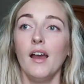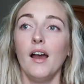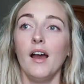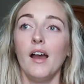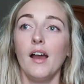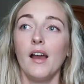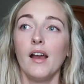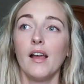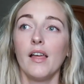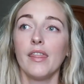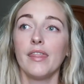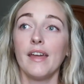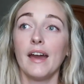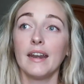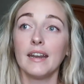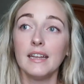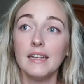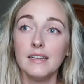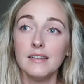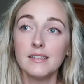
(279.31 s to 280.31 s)

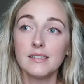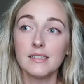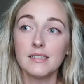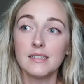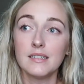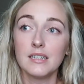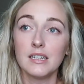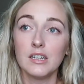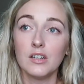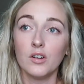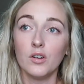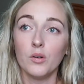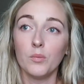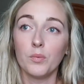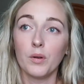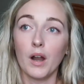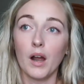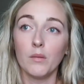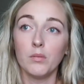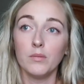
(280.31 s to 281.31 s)
That is until
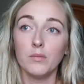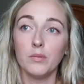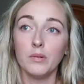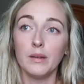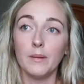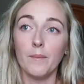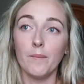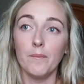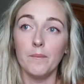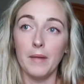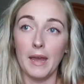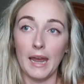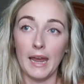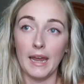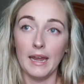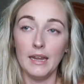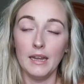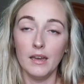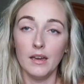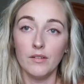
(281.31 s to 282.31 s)
probably
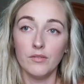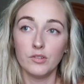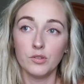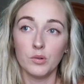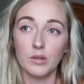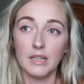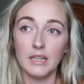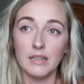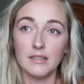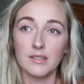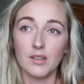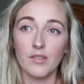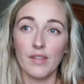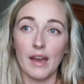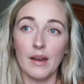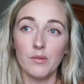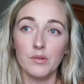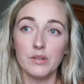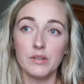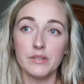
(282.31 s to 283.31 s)
May of 20, so
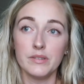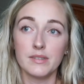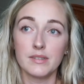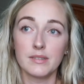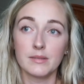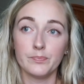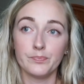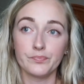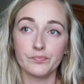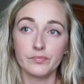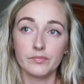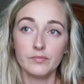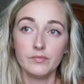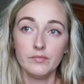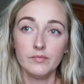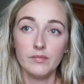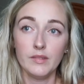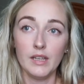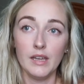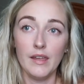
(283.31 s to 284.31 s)
that was
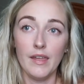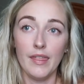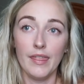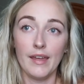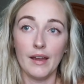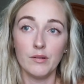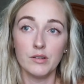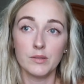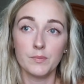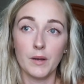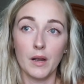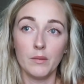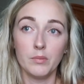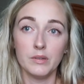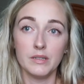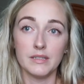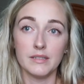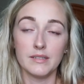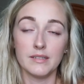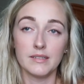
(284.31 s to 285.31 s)

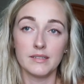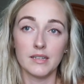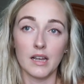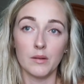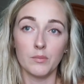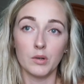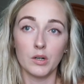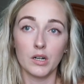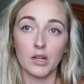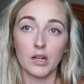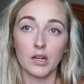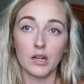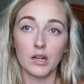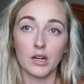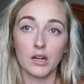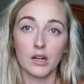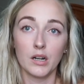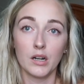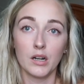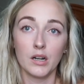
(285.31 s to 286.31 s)
probably
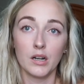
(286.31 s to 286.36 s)
summer,